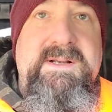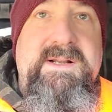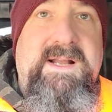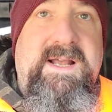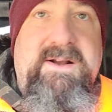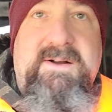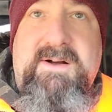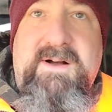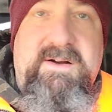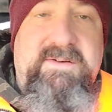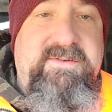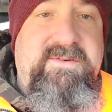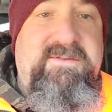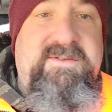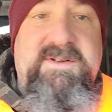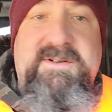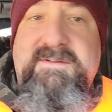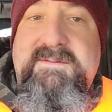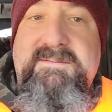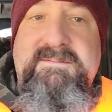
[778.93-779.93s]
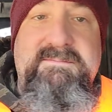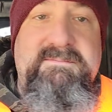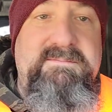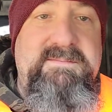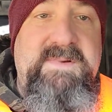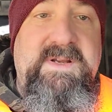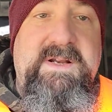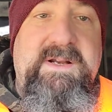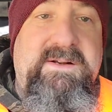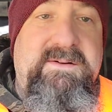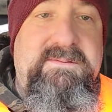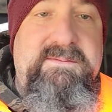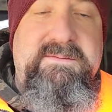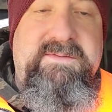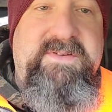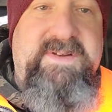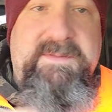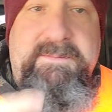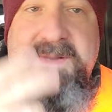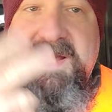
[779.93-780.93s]
like oxygen,
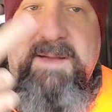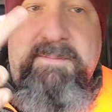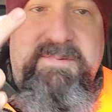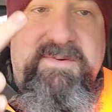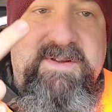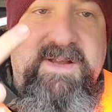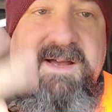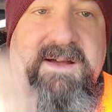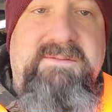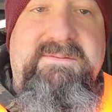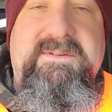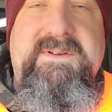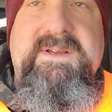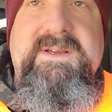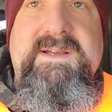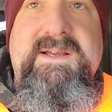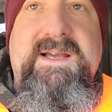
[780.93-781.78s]
CPAP stuff,